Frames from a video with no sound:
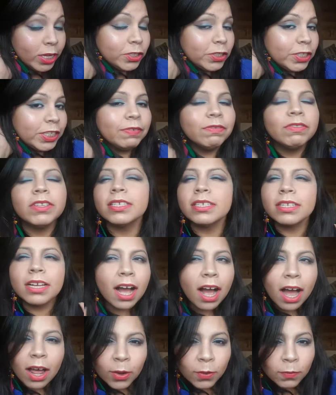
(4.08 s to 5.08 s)
achieve this
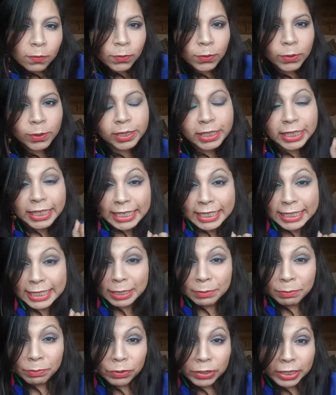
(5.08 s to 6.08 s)
colorful,
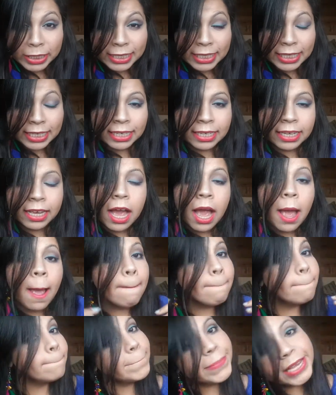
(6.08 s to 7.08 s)
easy breezy,
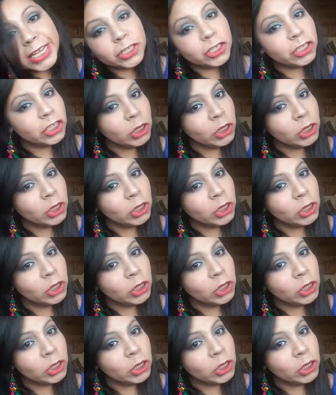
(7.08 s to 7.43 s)
beachy